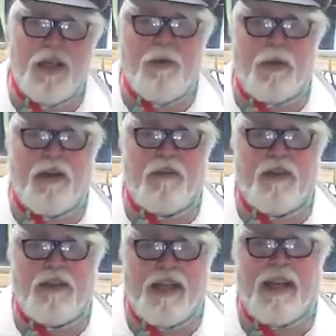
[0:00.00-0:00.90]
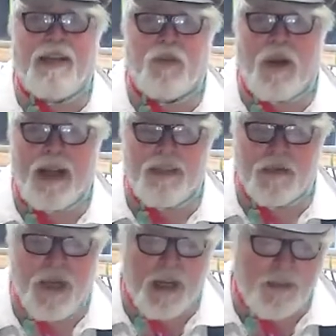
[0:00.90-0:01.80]
But if in trace
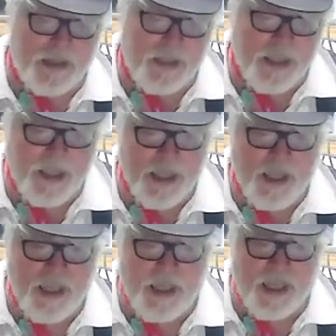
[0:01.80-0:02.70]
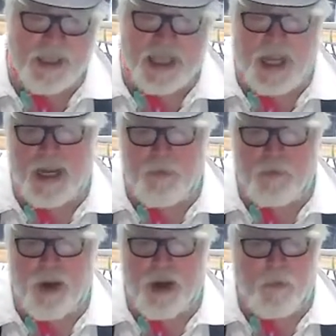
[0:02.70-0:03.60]
amounts, they
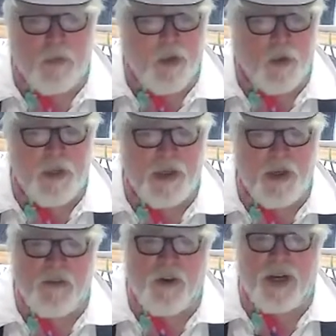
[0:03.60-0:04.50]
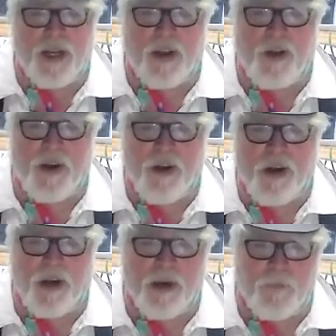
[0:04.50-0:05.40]
probably would do very little
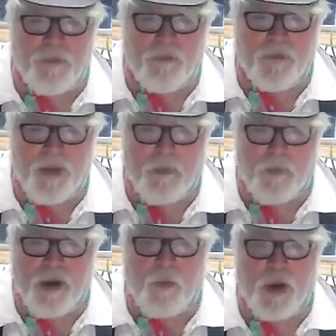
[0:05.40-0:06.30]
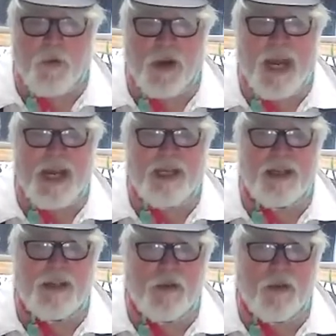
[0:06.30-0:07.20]
harm. But we react
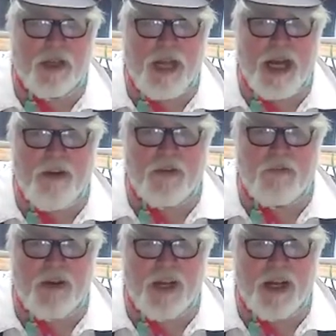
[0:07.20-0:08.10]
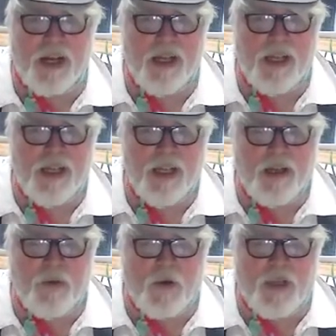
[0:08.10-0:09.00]
kind of
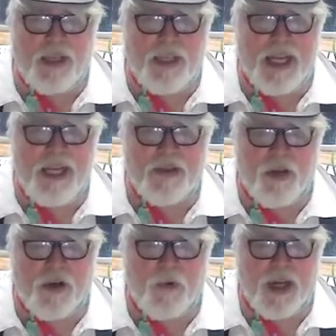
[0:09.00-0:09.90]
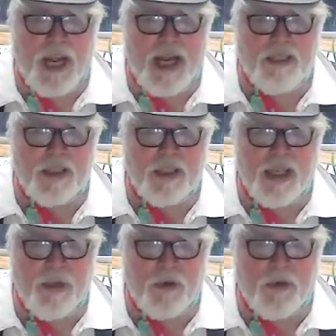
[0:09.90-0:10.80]
with a knee-jerk reaction to
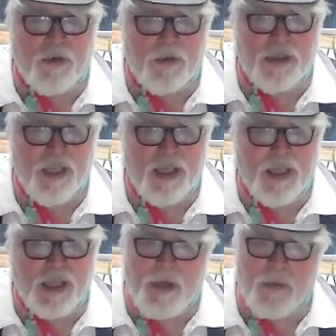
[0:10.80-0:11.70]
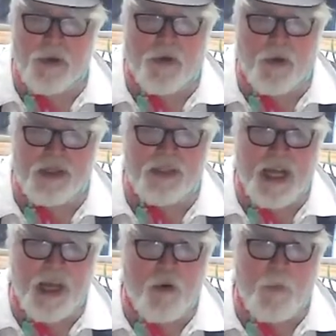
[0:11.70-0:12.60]
chemicals. Chemical is
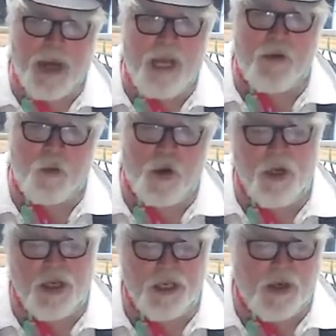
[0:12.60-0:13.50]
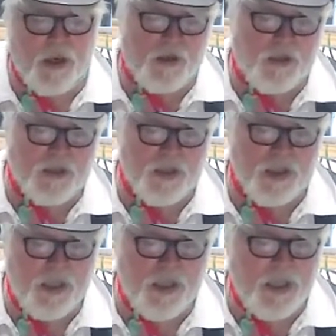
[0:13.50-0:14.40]
now a bad word in our culture.